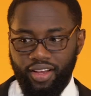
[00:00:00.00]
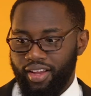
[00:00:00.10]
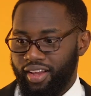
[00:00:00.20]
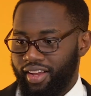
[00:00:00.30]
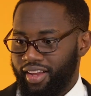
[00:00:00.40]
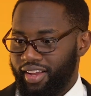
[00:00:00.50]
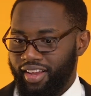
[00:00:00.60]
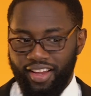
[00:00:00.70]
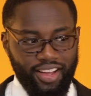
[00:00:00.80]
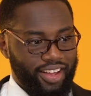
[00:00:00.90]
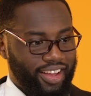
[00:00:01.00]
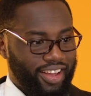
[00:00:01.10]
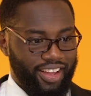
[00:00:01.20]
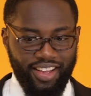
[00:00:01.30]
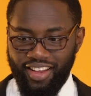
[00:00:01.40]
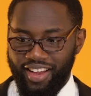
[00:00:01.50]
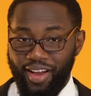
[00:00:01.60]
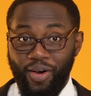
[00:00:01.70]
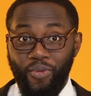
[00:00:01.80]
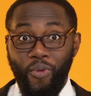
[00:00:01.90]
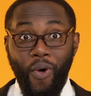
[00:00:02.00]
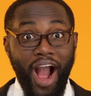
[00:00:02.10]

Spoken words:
buying a listing, and I've talked about this